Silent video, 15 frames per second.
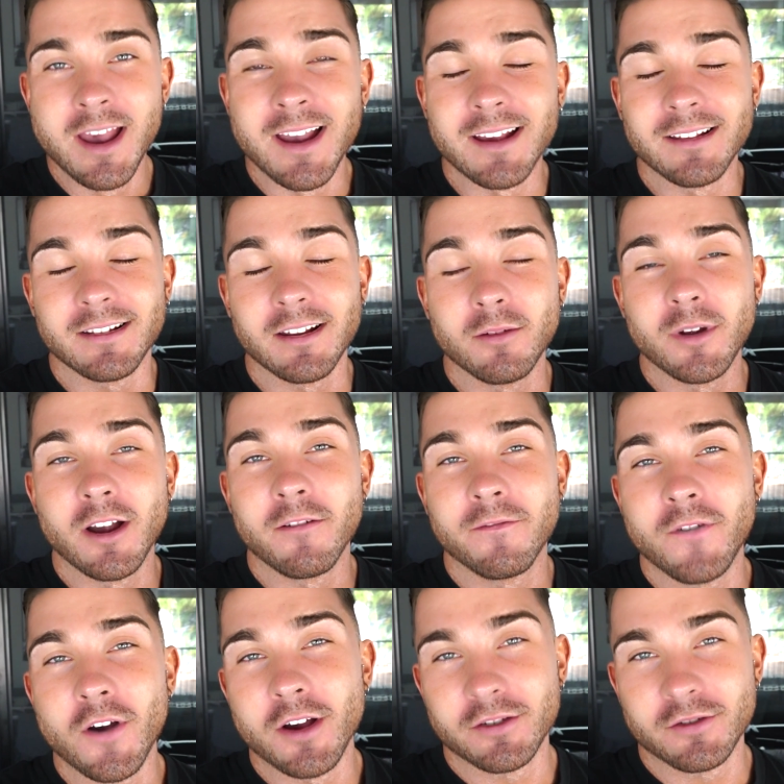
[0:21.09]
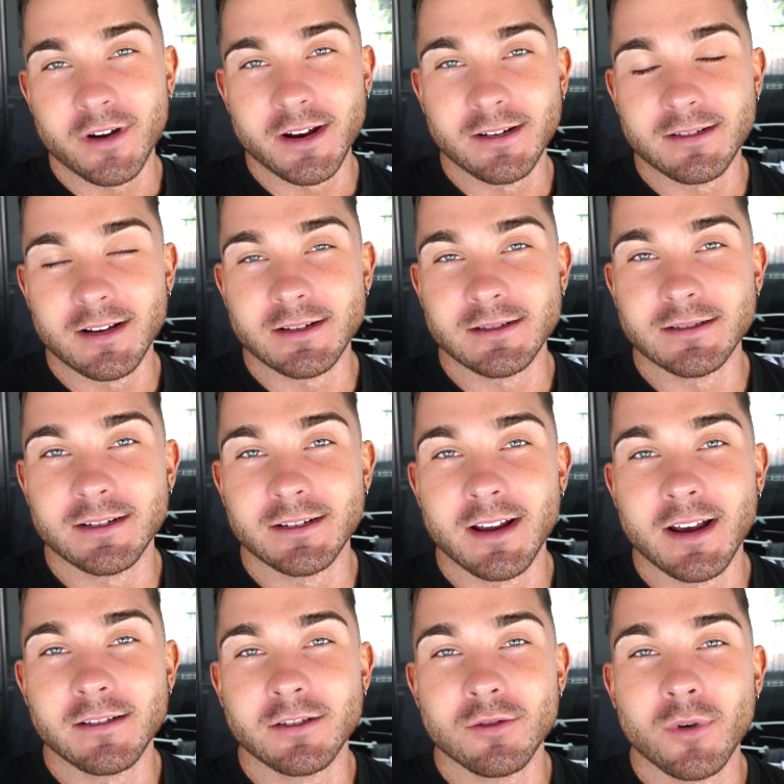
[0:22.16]
It's going to be our first training session
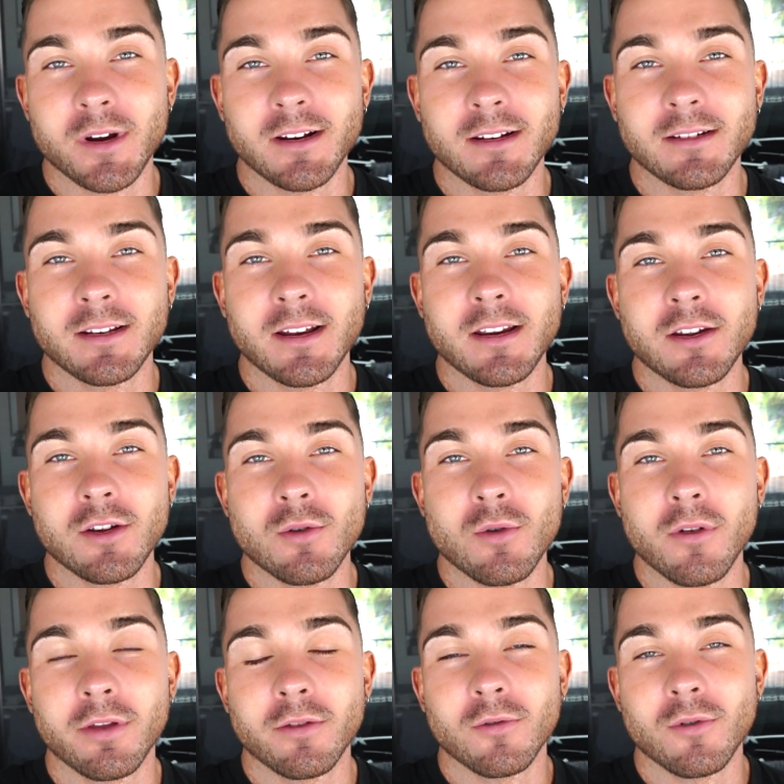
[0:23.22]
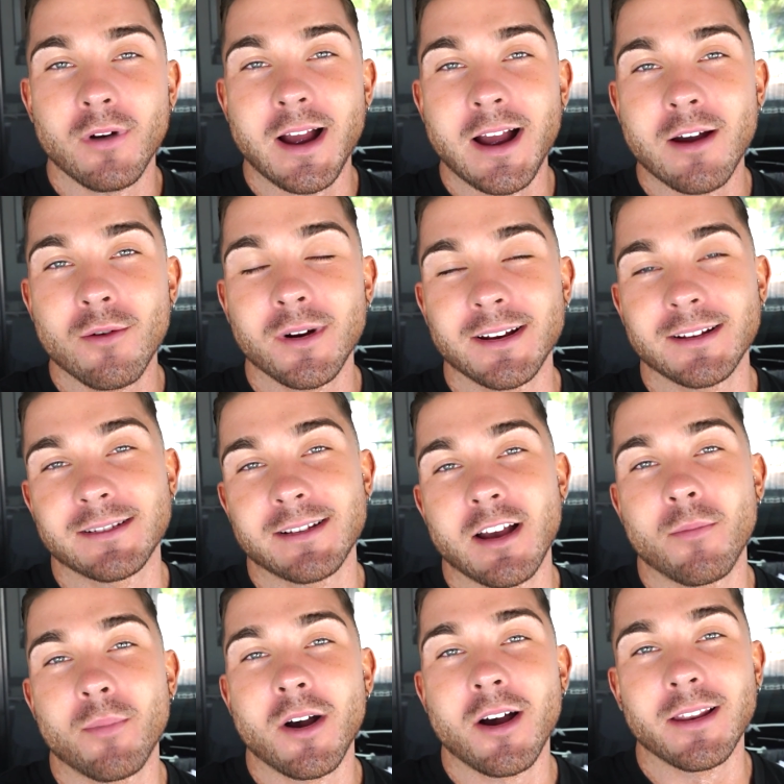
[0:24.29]
today, so we're going to take you through how we're going to set
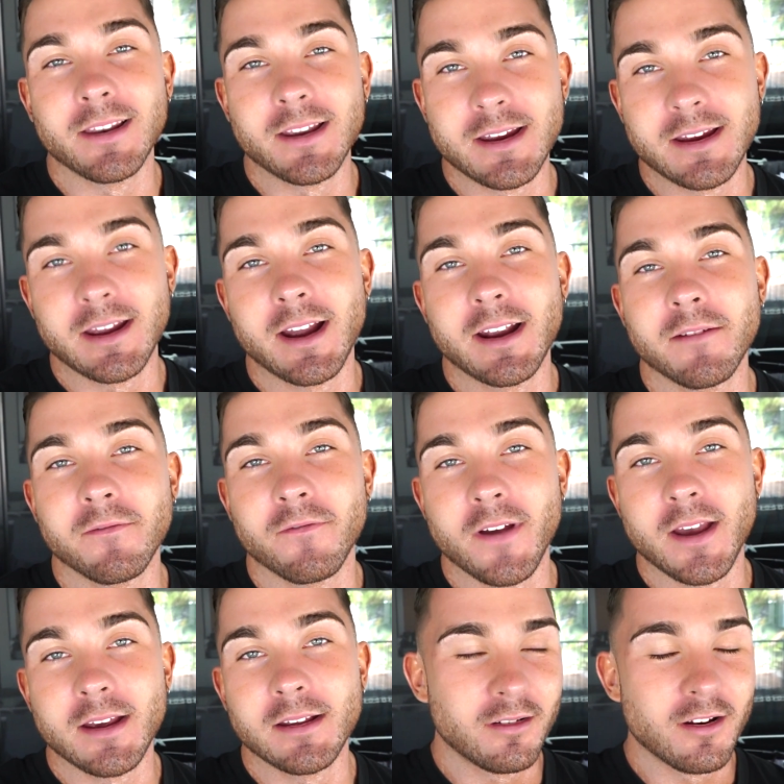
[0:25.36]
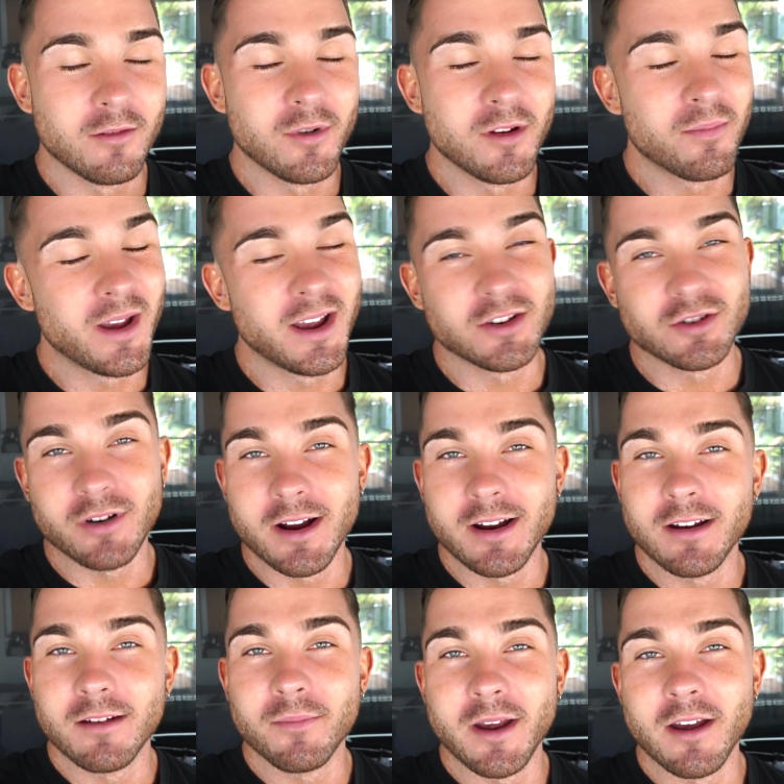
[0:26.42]
up our lean gaining phase. It's going to be a bit of
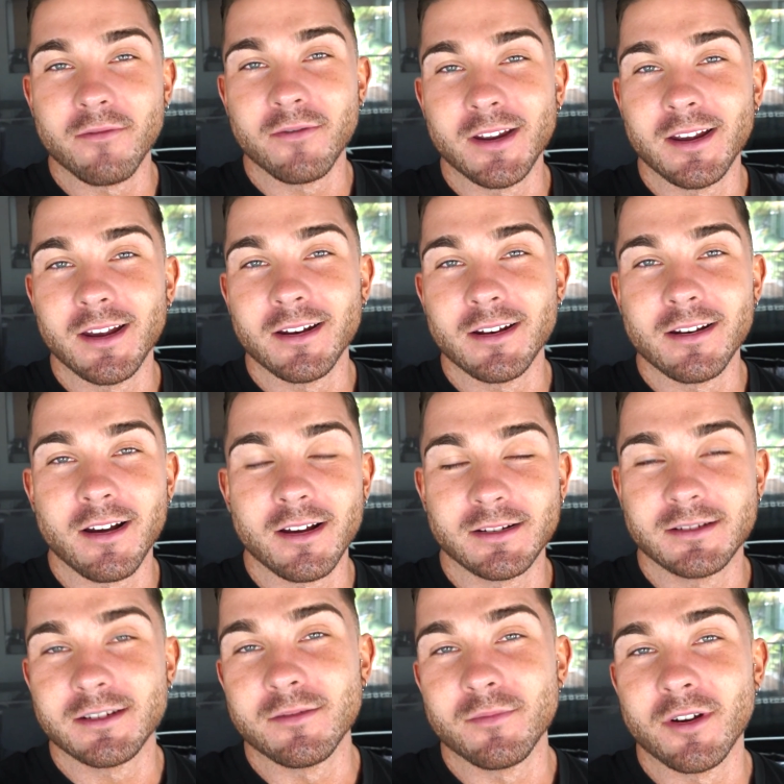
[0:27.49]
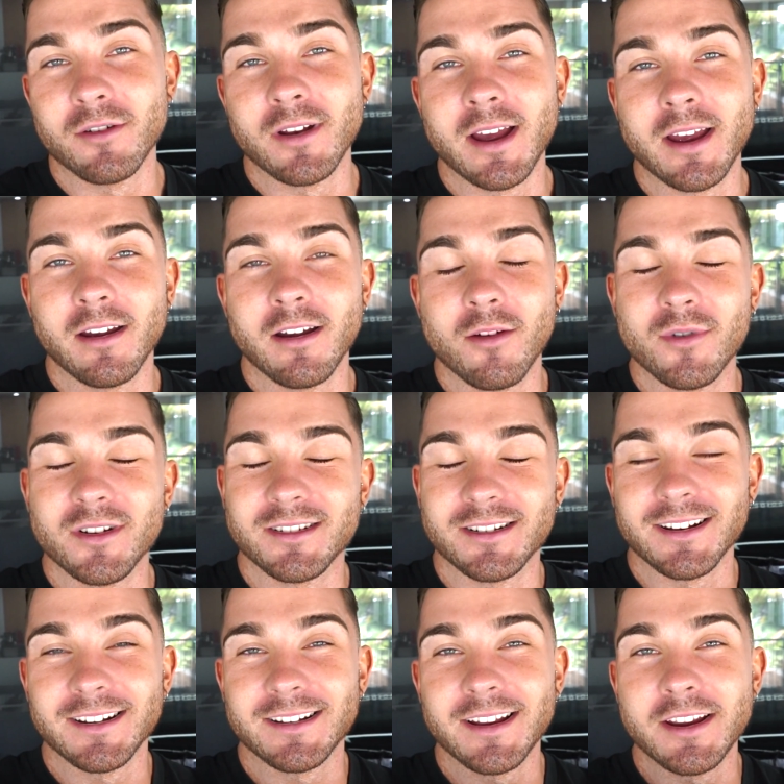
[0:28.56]
training, a bit of eating, a nice cheat meal later, and we're just
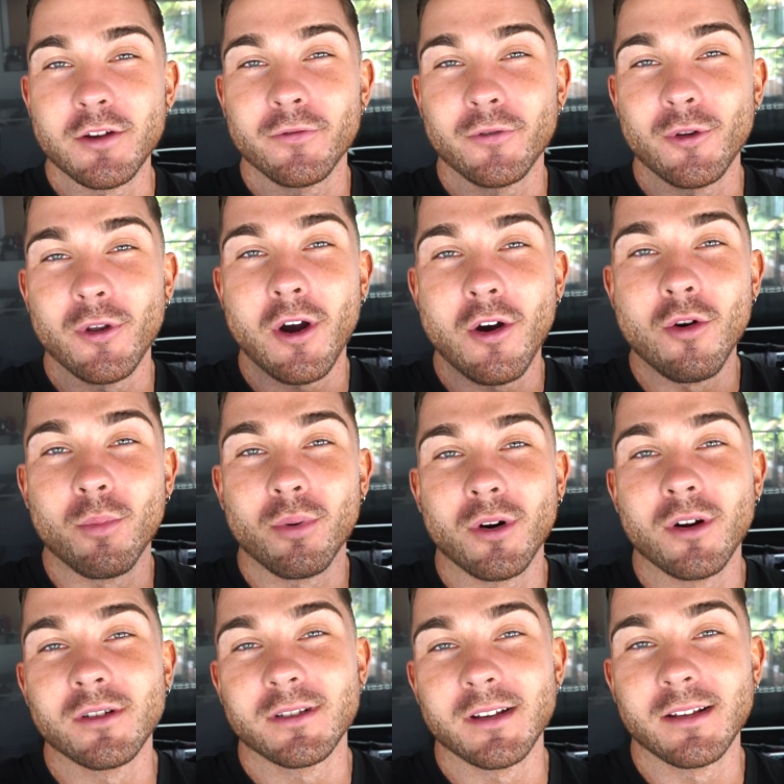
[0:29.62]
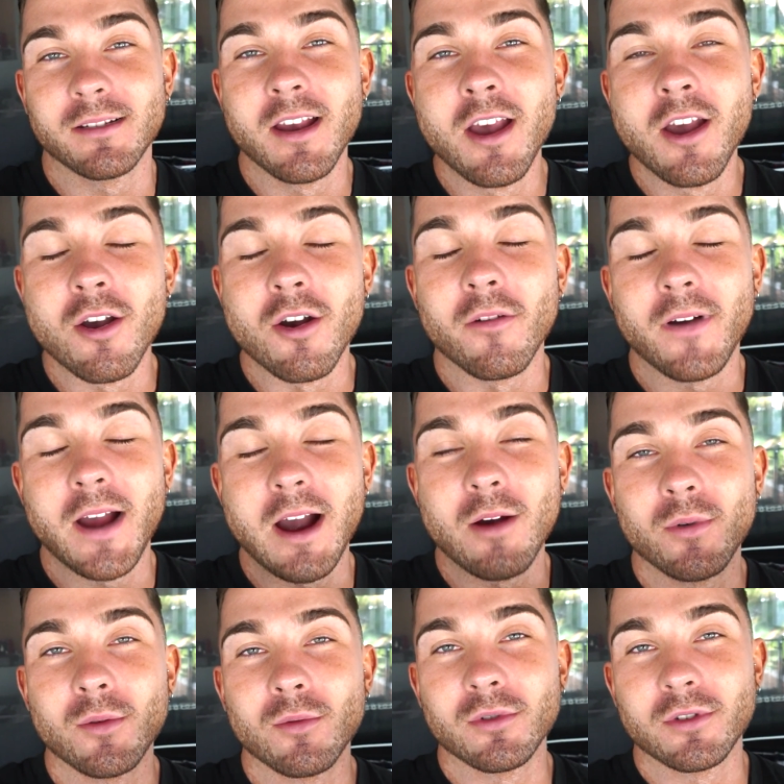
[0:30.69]
going to take you through the whole process of how
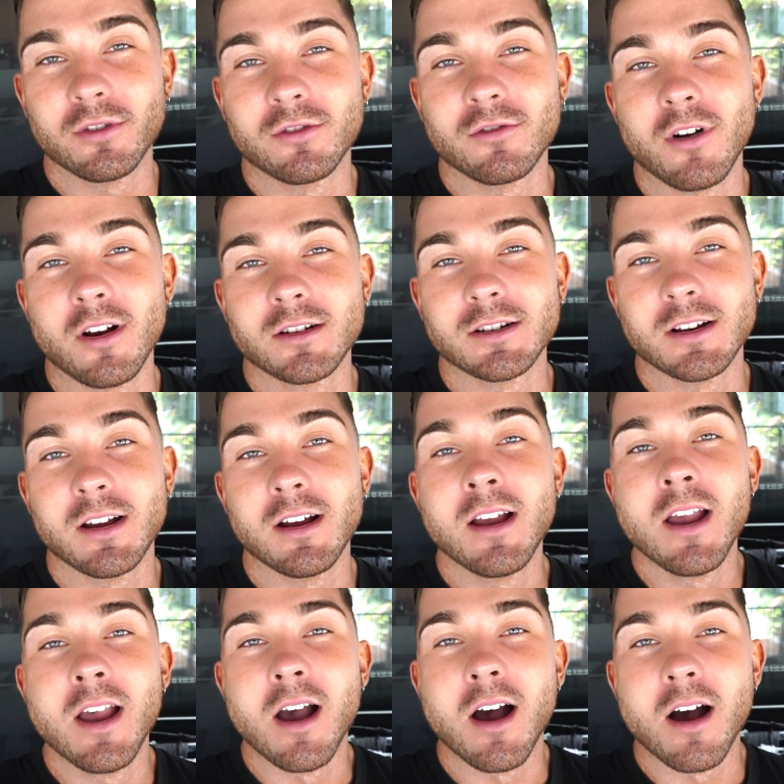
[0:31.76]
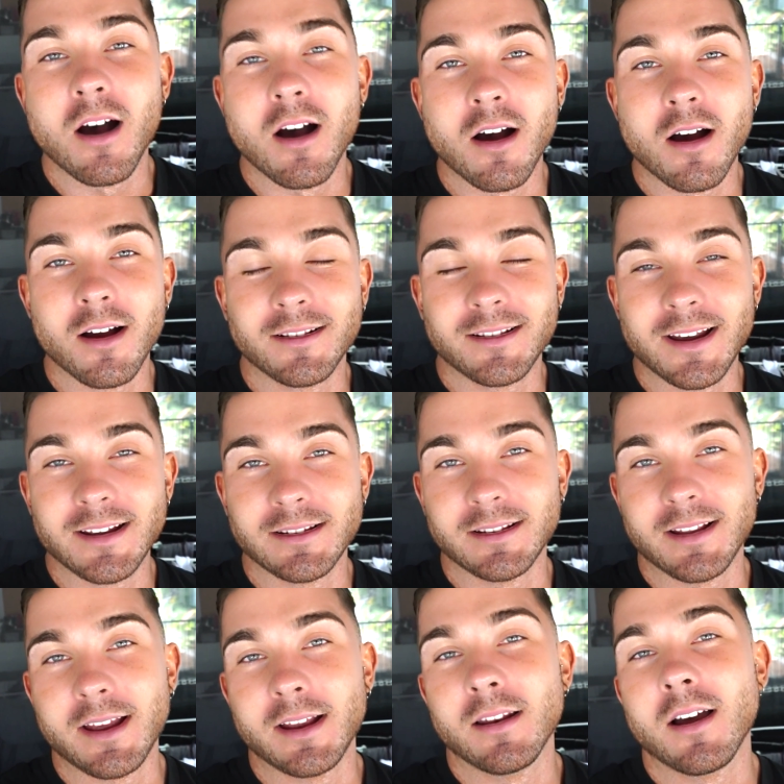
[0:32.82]
we will structure our
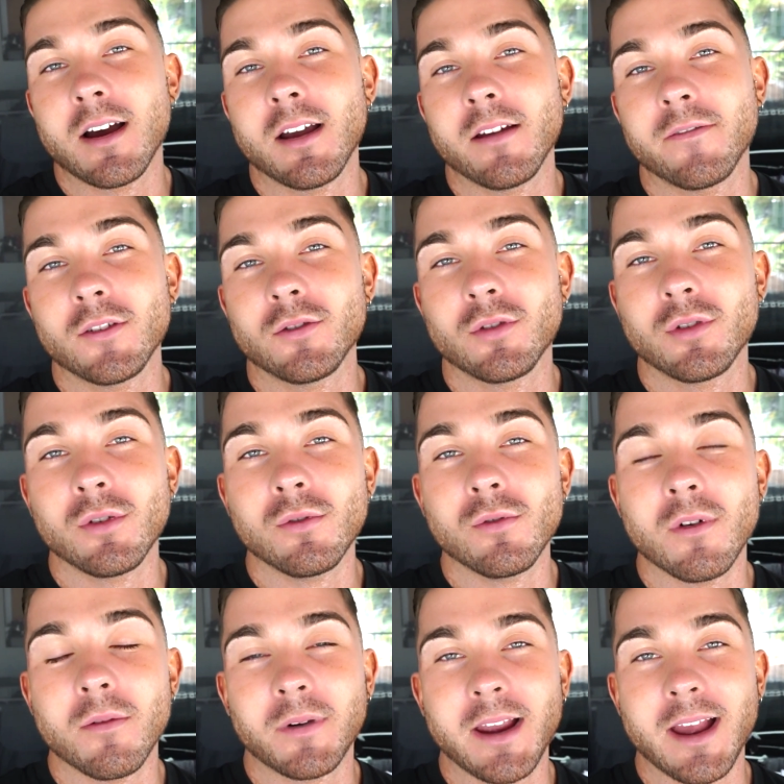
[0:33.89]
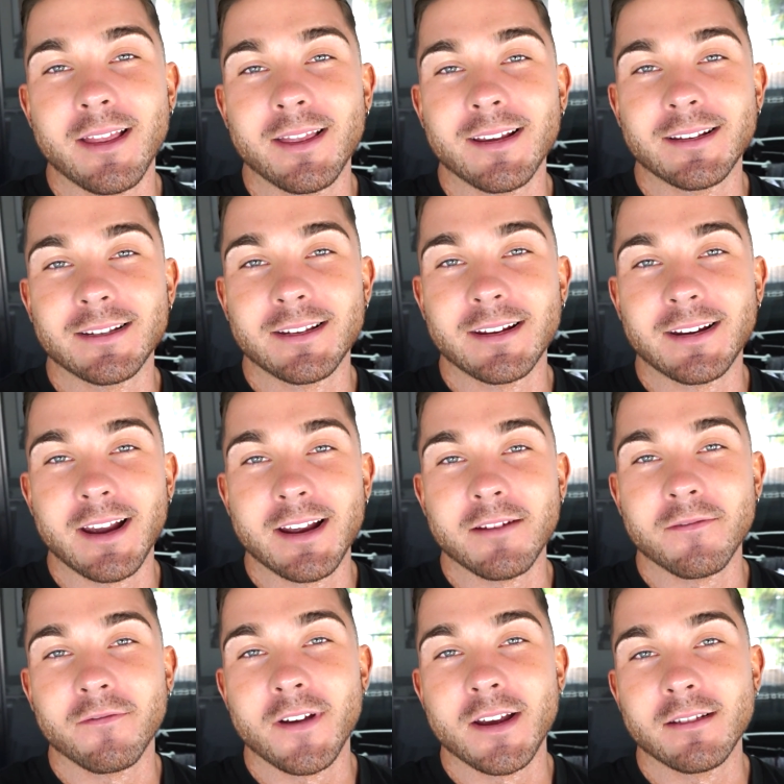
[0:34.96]
day-to-day life to get this
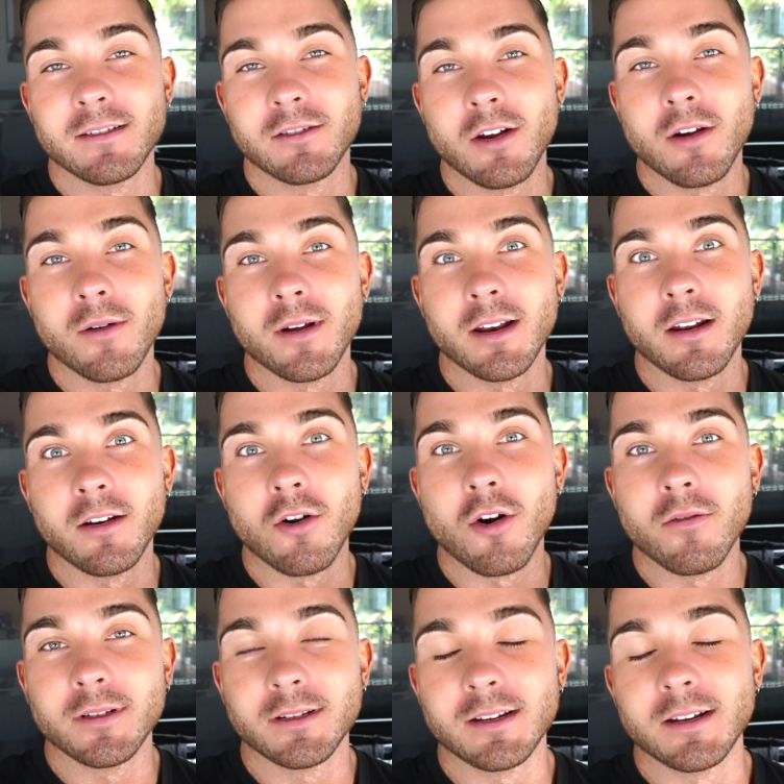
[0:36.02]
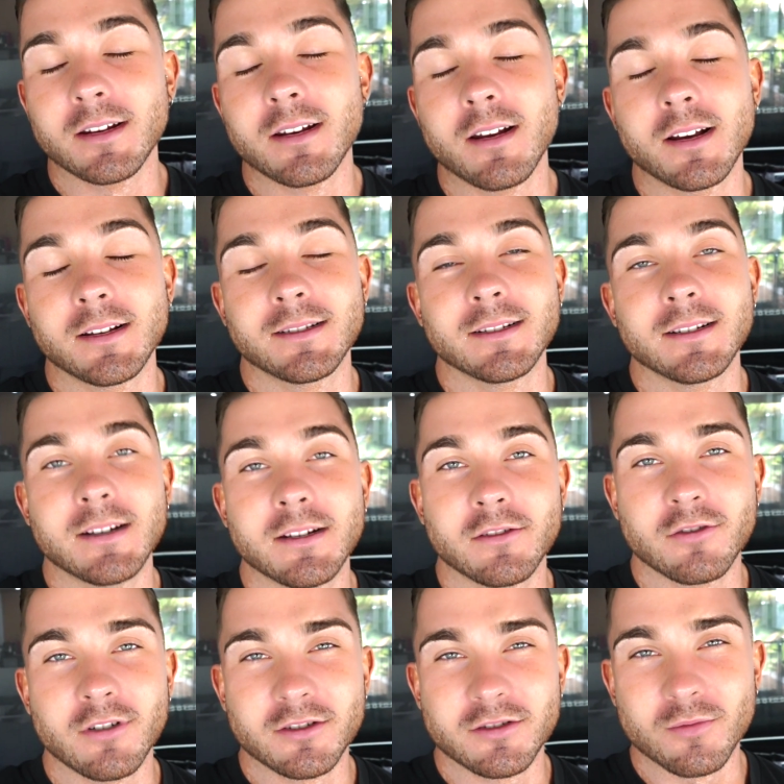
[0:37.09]
gaining phase going, and obviously in a nice lean
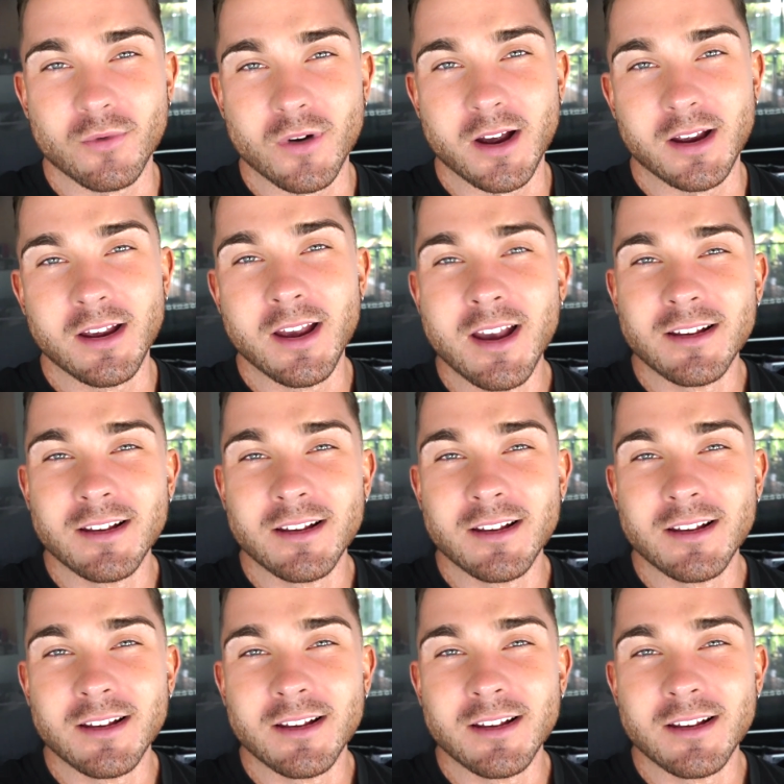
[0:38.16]
structured way.